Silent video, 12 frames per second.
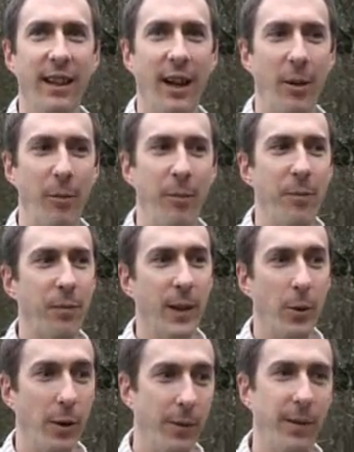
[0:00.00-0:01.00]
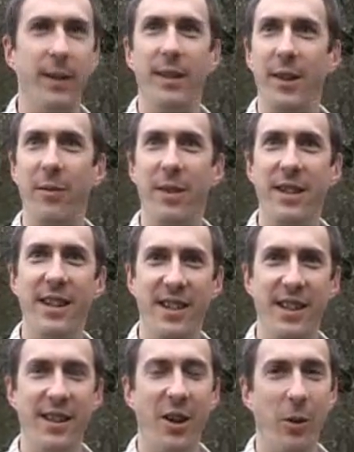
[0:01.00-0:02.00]
Um, or if, if the
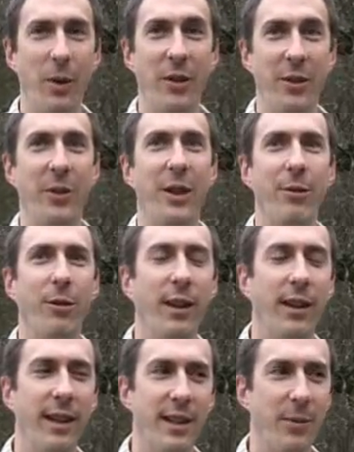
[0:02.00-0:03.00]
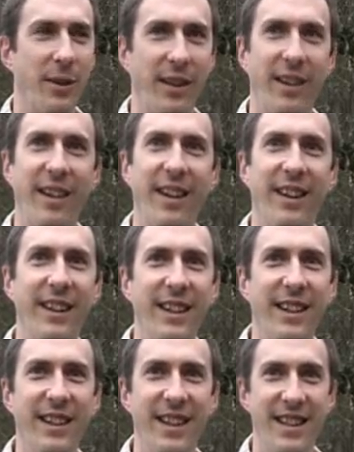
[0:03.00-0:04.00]
science is going well, you're never on it, and that's what I like
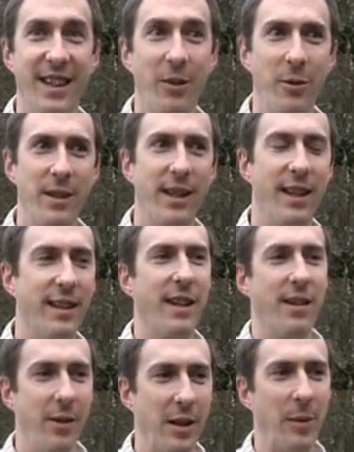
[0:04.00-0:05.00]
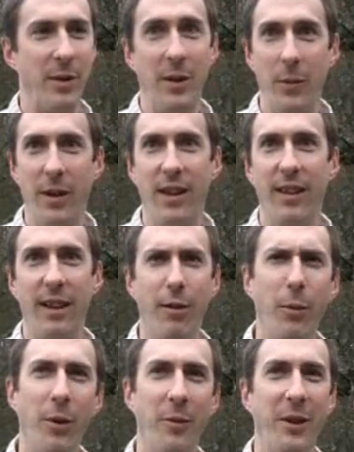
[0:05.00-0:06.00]
is that always that sense you come into work and think,
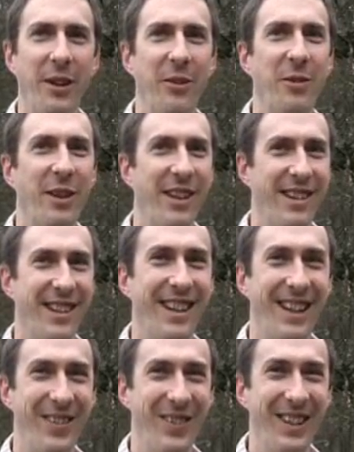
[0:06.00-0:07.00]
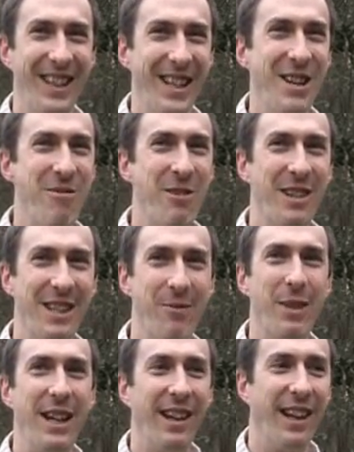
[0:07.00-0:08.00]
right, what am I going to find out today, and what does it
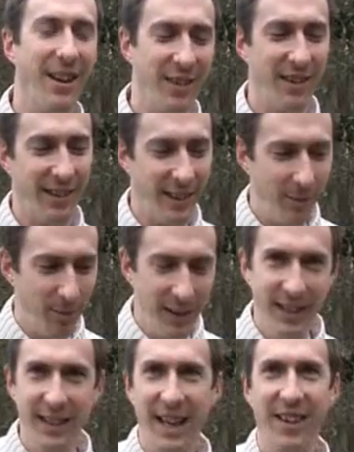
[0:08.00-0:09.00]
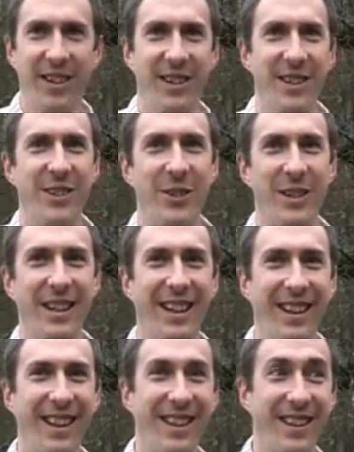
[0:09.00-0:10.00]
mean, and how can I, how can I sort it
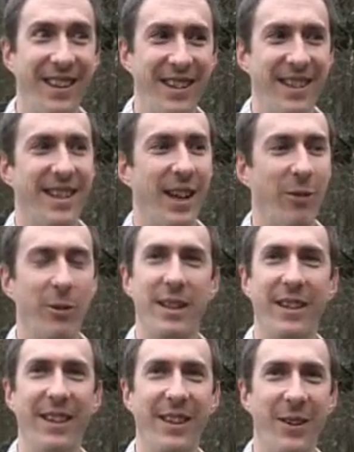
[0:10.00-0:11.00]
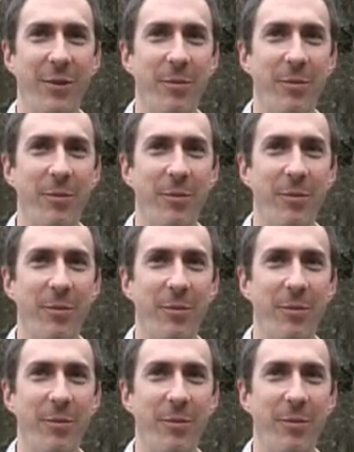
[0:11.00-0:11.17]
out, how can I understand what's going on?